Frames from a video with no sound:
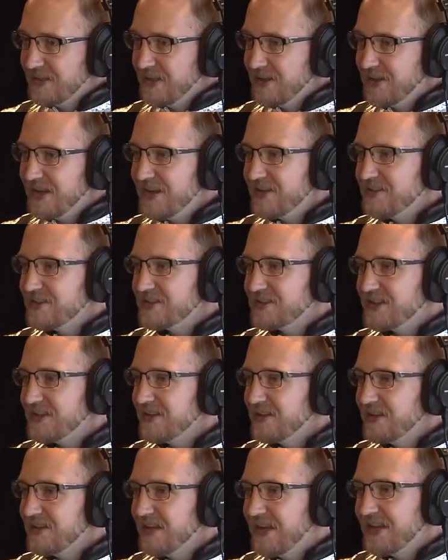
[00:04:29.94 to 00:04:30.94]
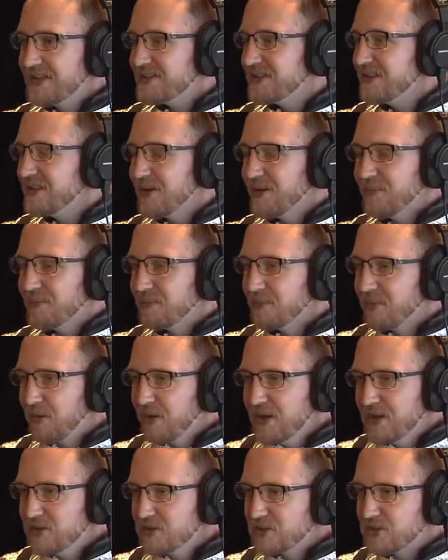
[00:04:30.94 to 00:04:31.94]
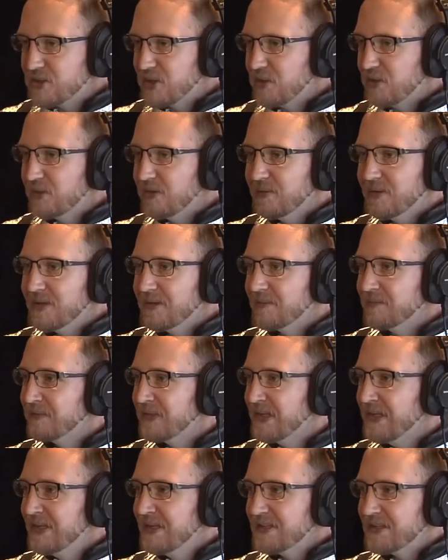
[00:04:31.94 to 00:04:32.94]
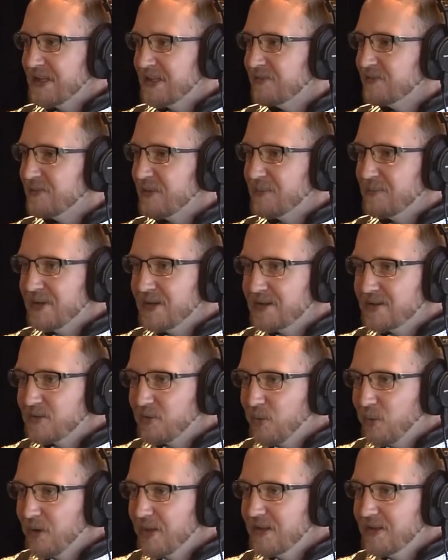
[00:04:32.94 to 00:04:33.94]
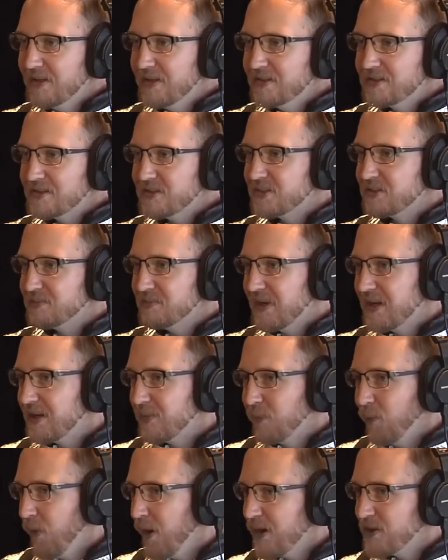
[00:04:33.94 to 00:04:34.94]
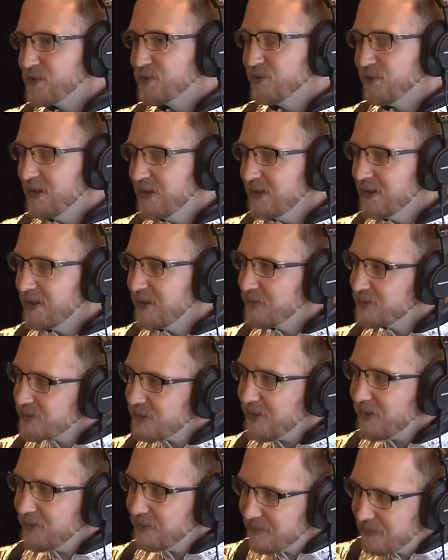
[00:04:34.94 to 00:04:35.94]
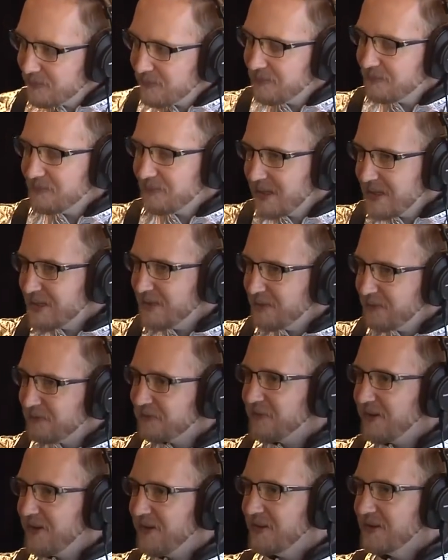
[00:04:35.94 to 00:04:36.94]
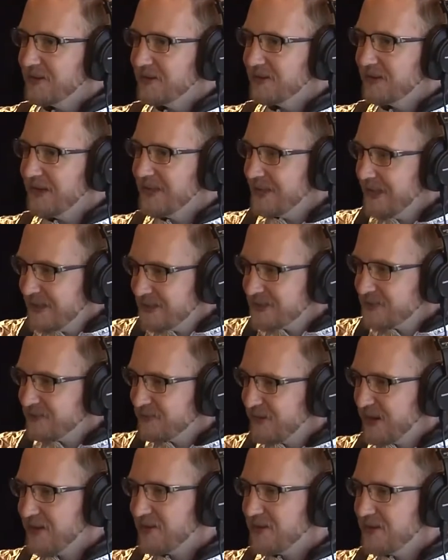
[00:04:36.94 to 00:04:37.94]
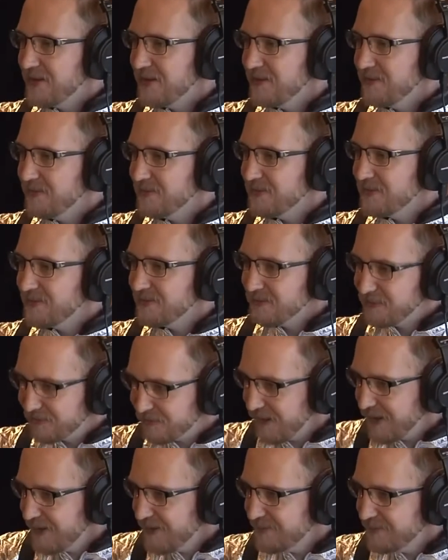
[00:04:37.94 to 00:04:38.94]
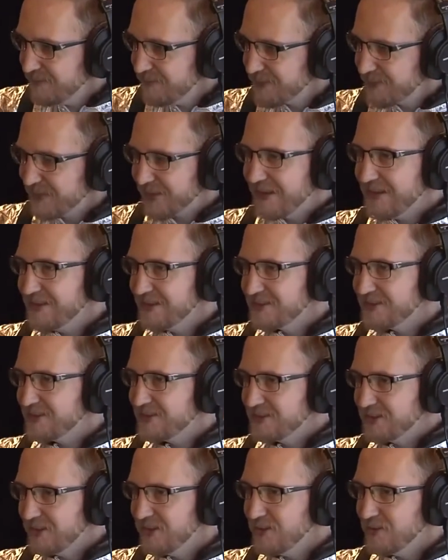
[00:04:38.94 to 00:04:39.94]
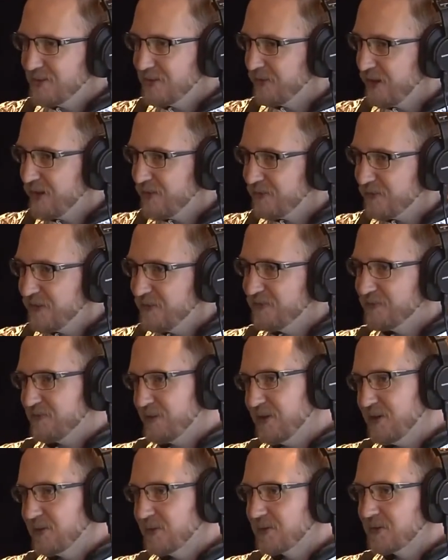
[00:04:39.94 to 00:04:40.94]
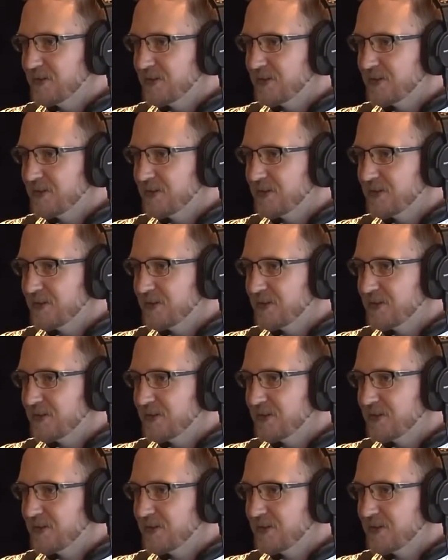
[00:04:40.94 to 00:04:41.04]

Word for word: You can't yeah, just sit, You can't sit there and preach to them and give them a big quiz and just make them watch videos. Mm-hmm. No, make it fun. Mm-hmm. It, it's a very fun thing to do. A yep. very fun field.